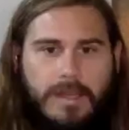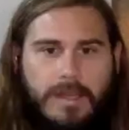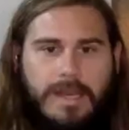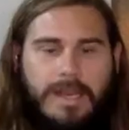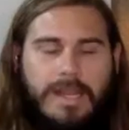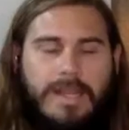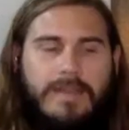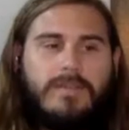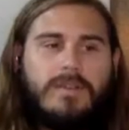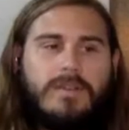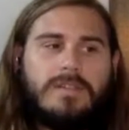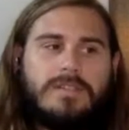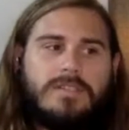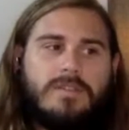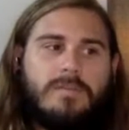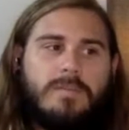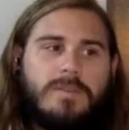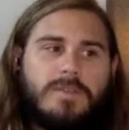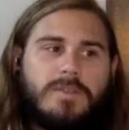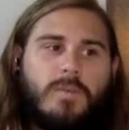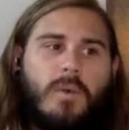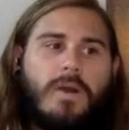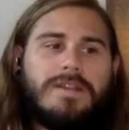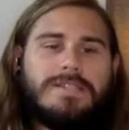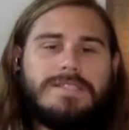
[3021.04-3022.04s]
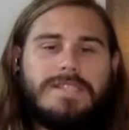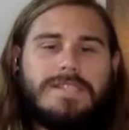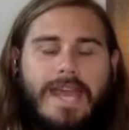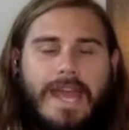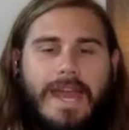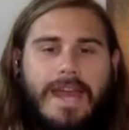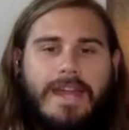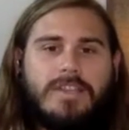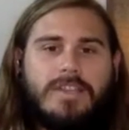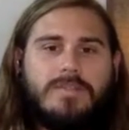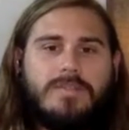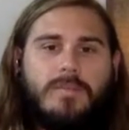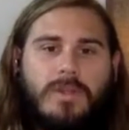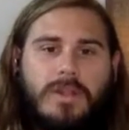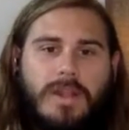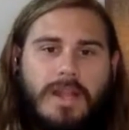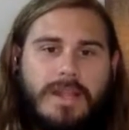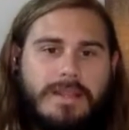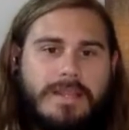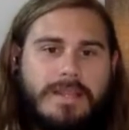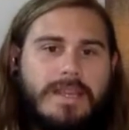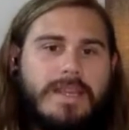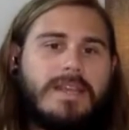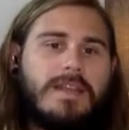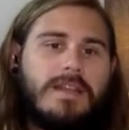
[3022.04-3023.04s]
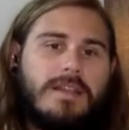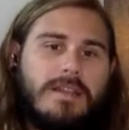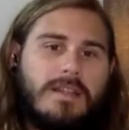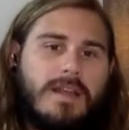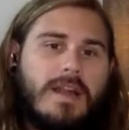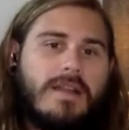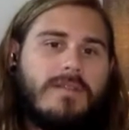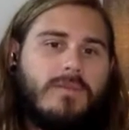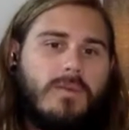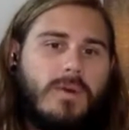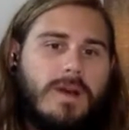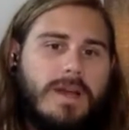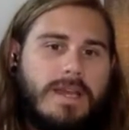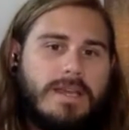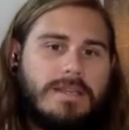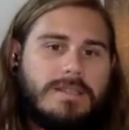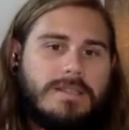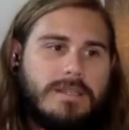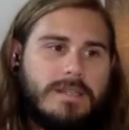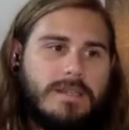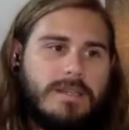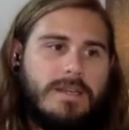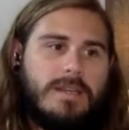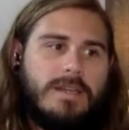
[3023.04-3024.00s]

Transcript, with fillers: And even so much more tangible, I think, in a lot of ways.